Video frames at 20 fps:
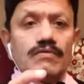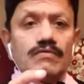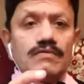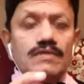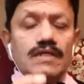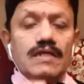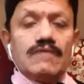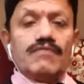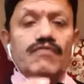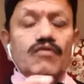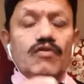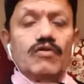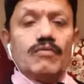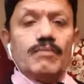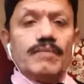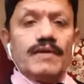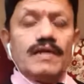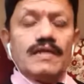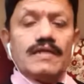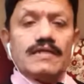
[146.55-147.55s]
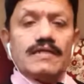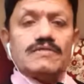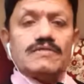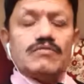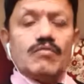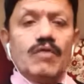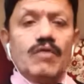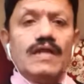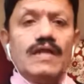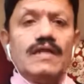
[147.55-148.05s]
There are four pillars.
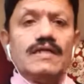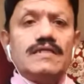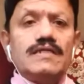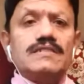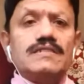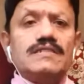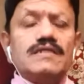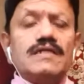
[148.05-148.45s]
One is